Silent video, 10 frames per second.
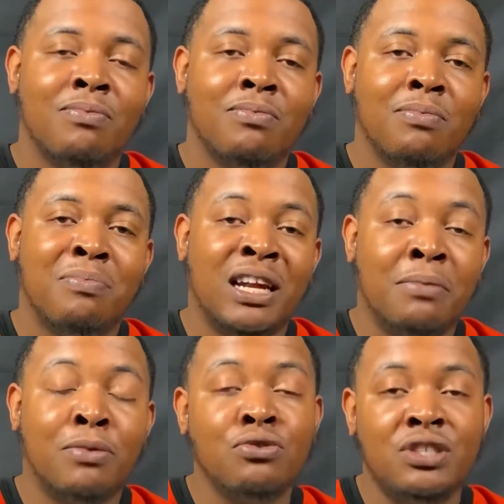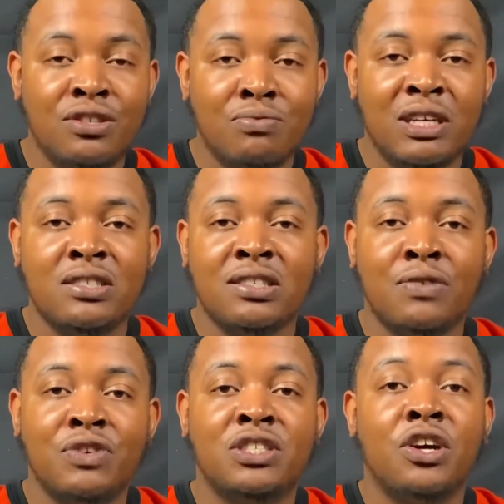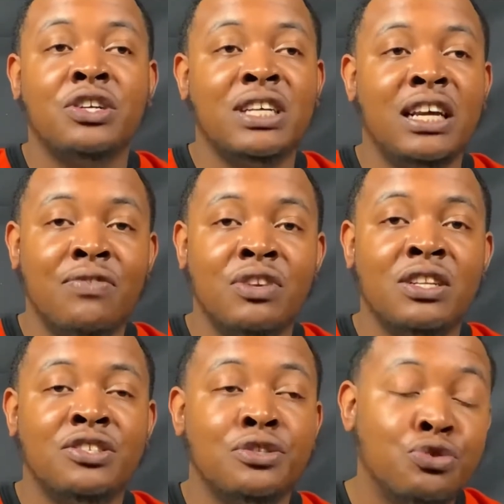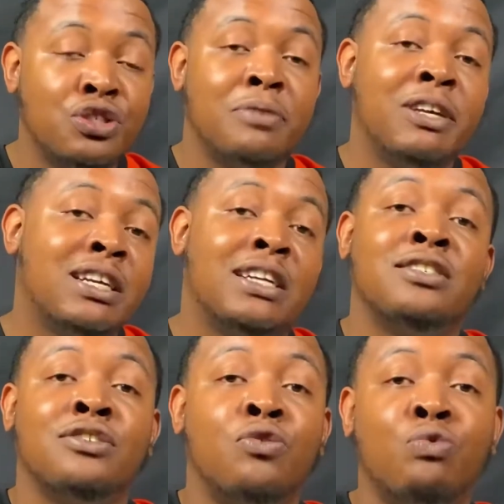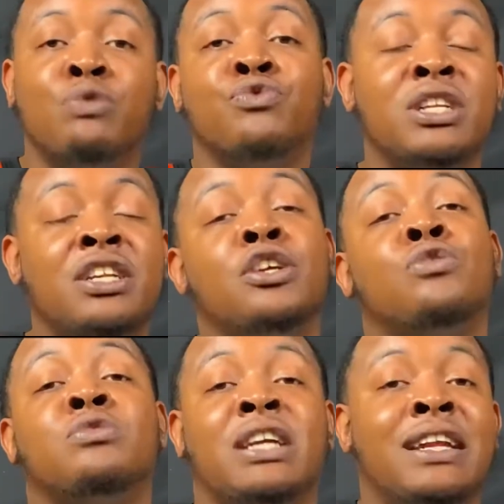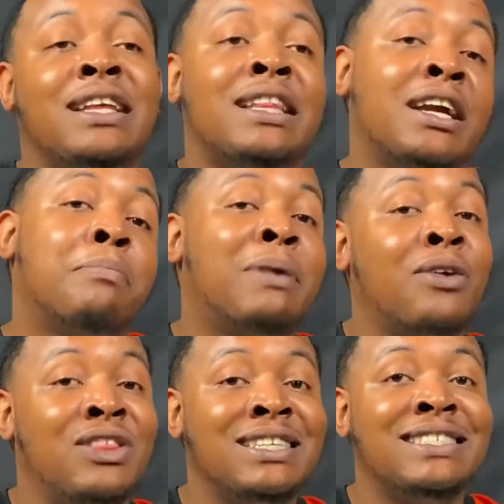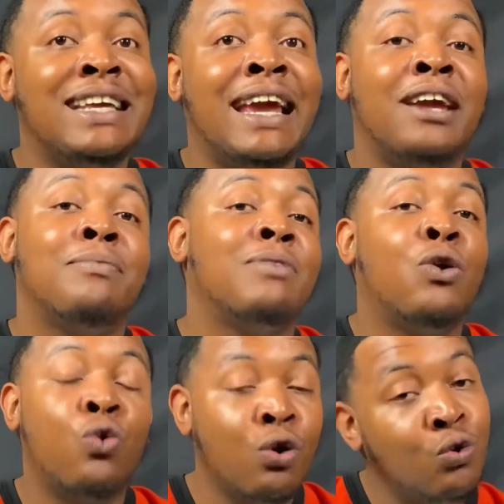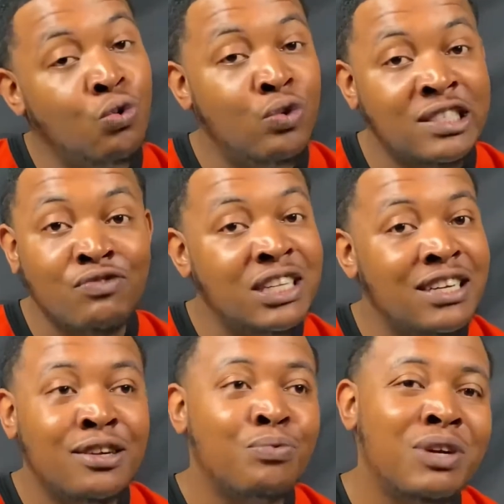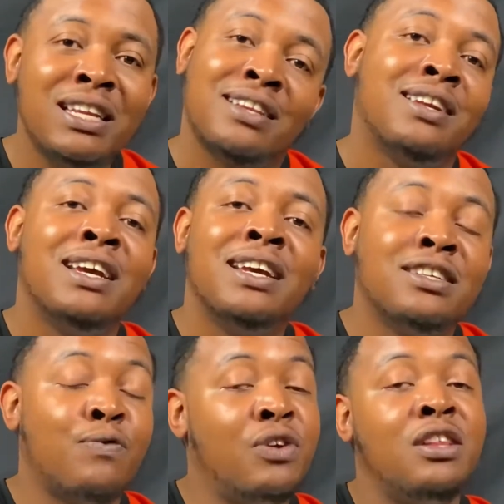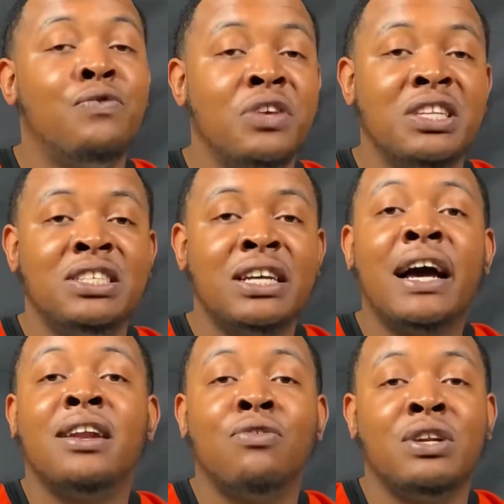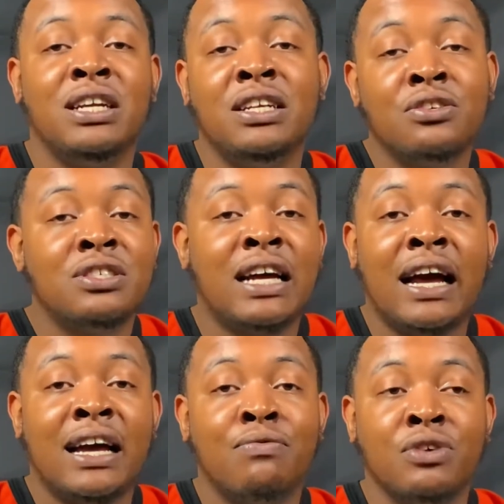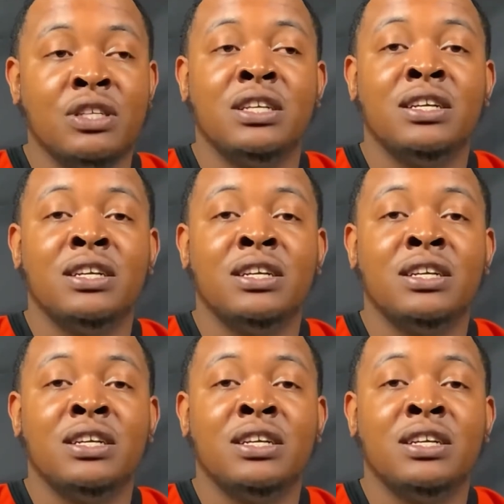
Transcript: But in most situations, if it starts even, it's usually because no one really knows anything about this game or who is really going to win. It's a 50-50 shot on either side, really.